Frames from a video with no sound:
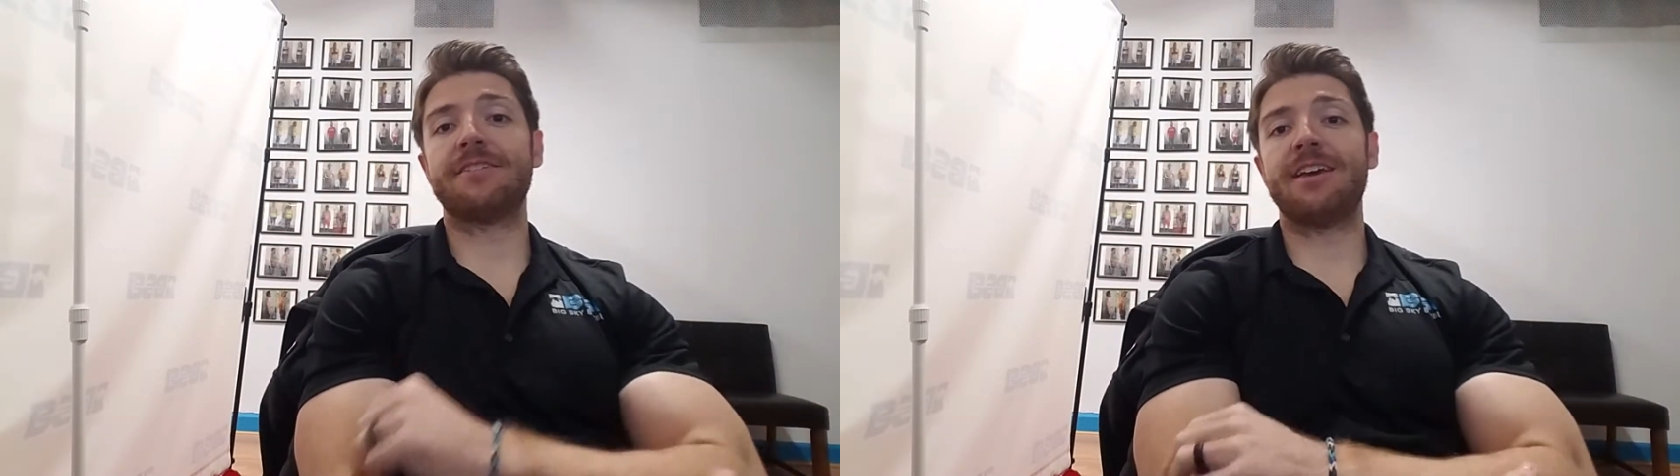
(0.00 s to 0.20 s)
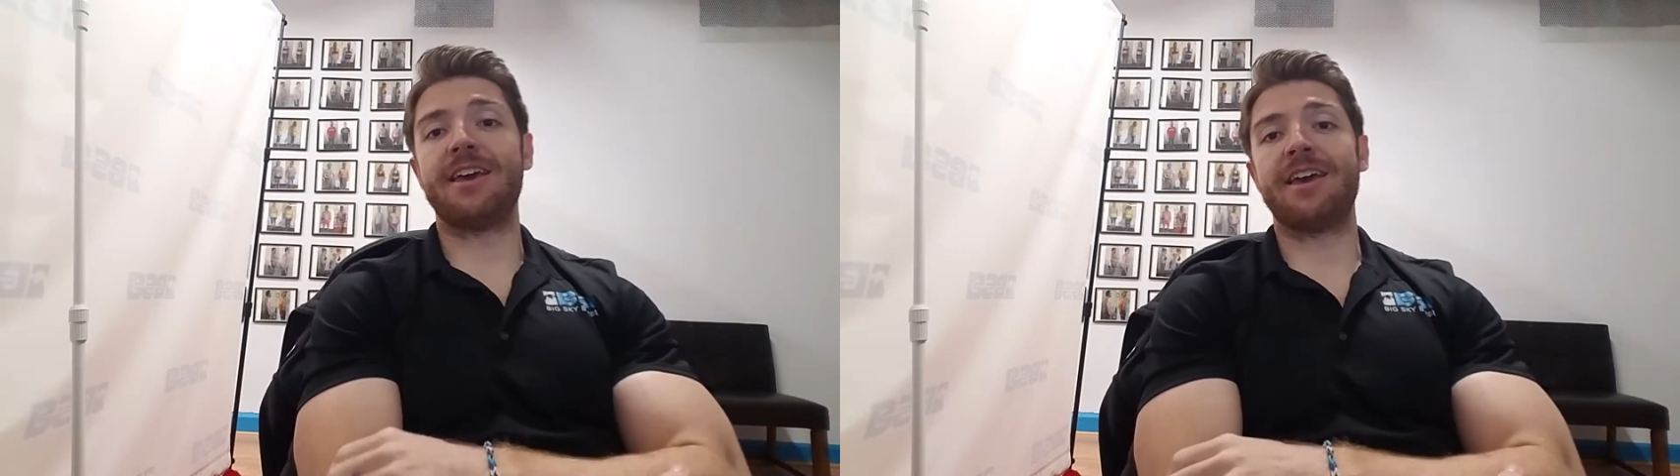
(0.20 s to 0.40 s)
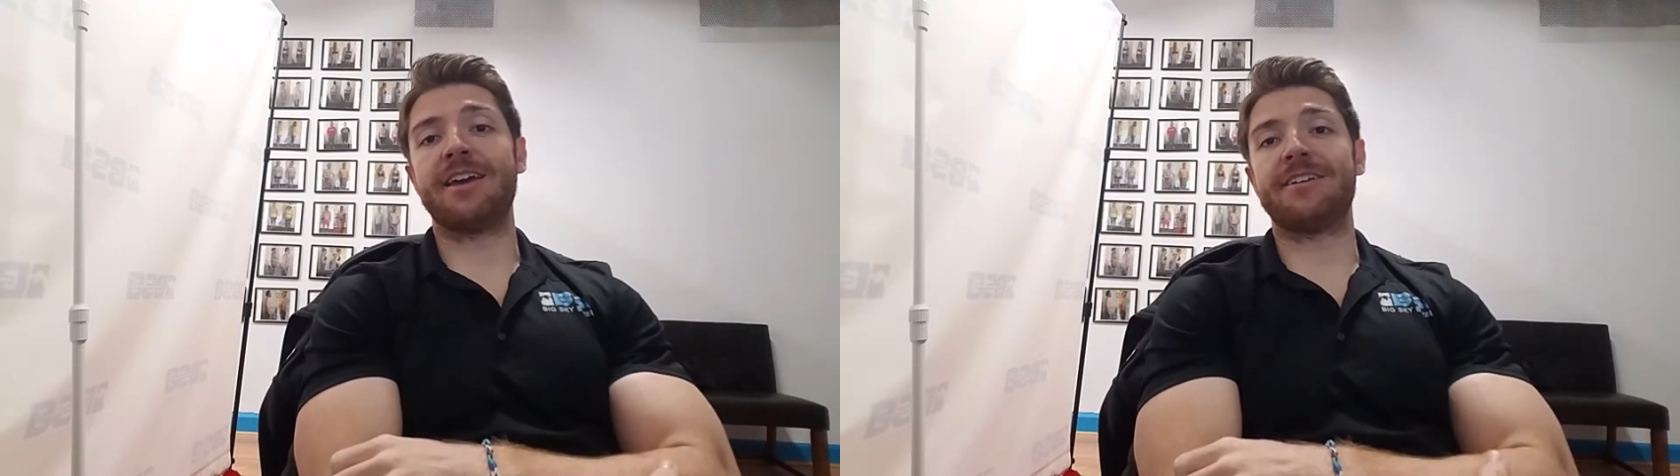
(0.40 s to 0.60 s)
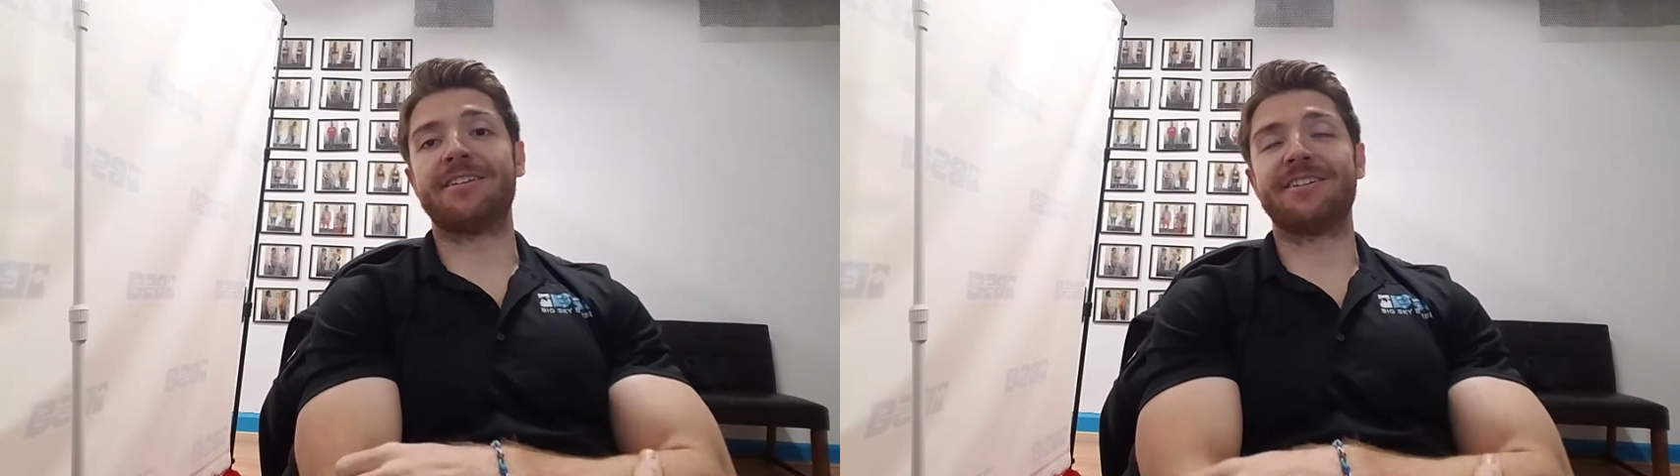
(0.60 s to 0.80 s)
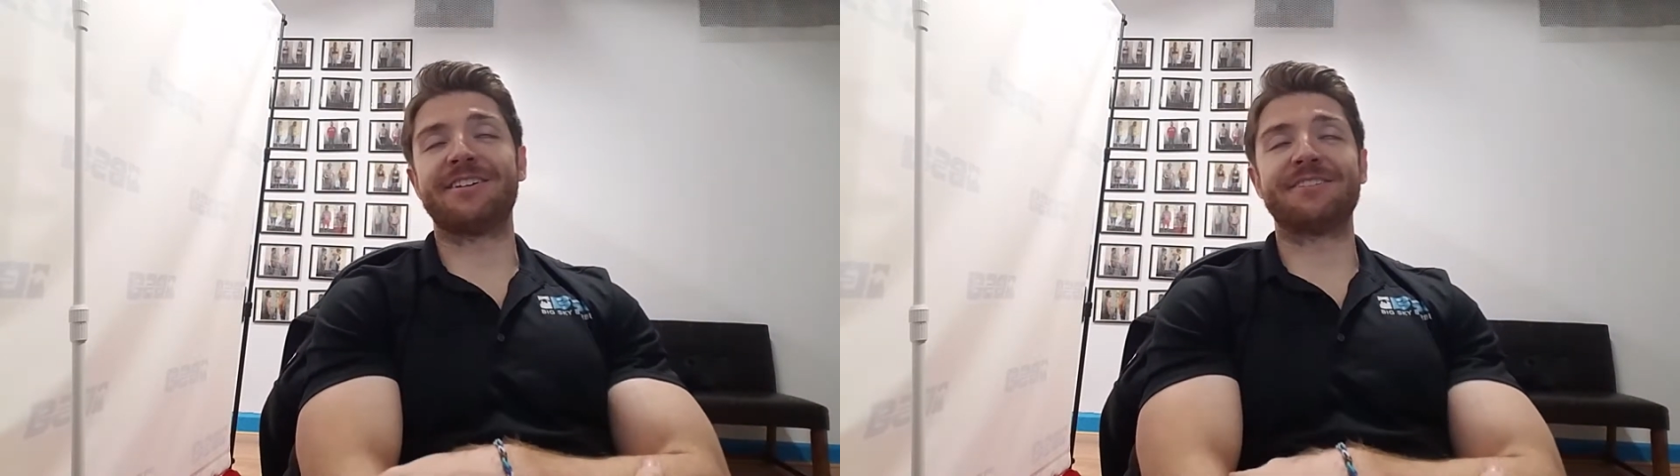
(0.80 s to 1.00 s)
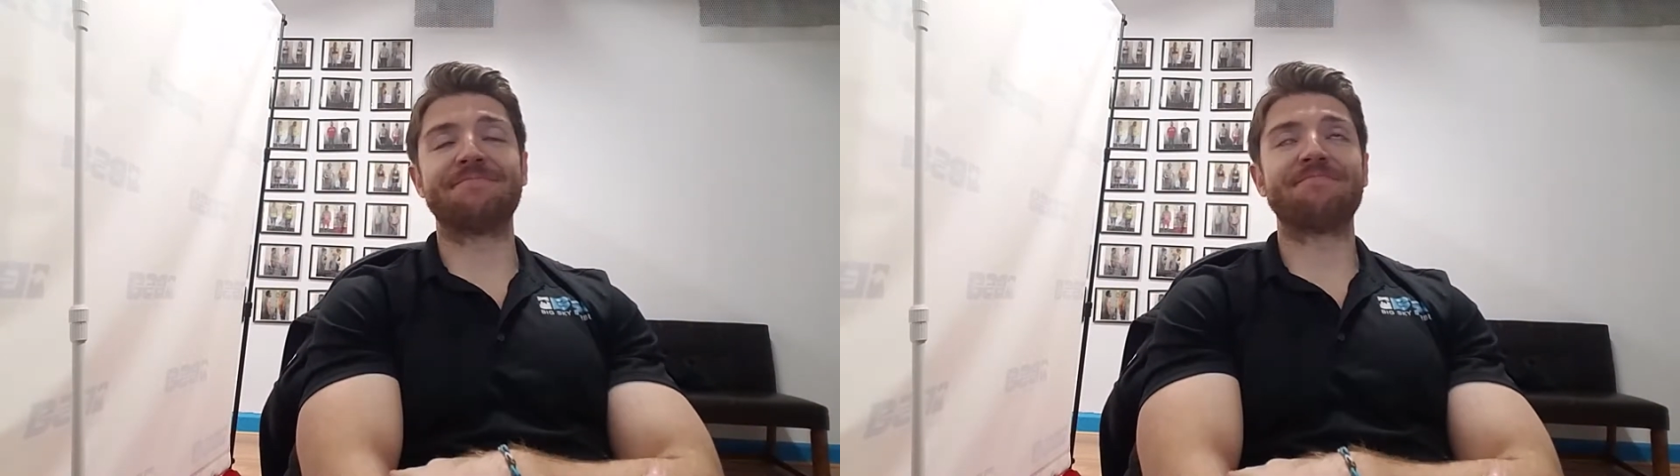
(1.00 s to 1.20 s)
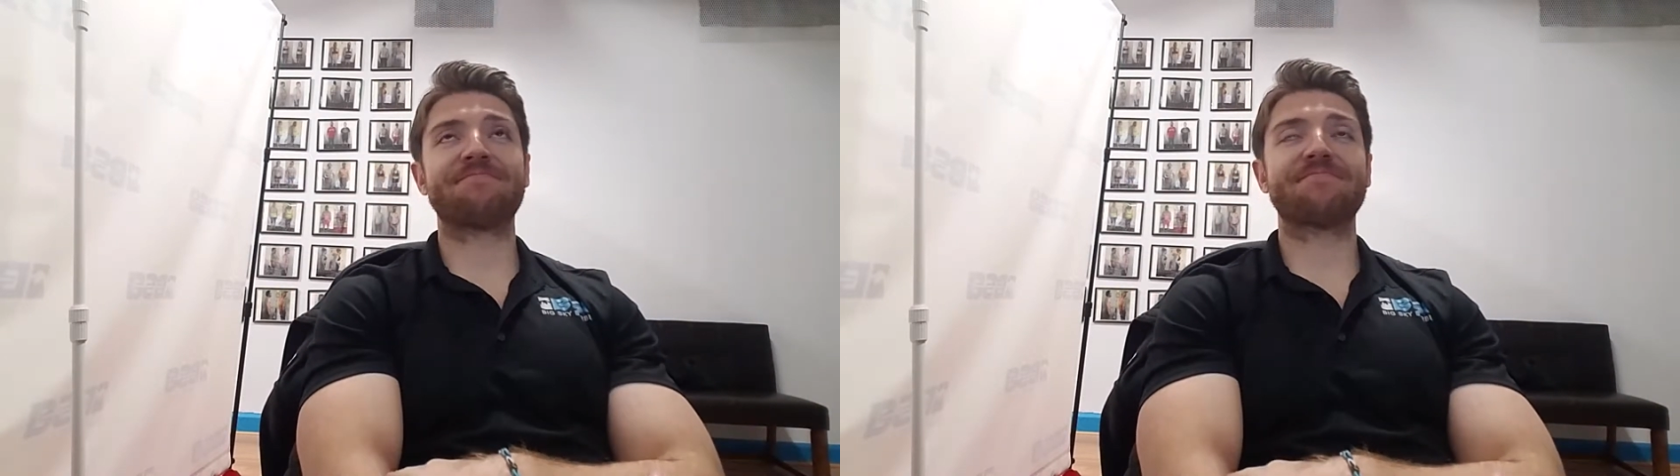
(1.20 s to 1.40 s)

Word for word: And um,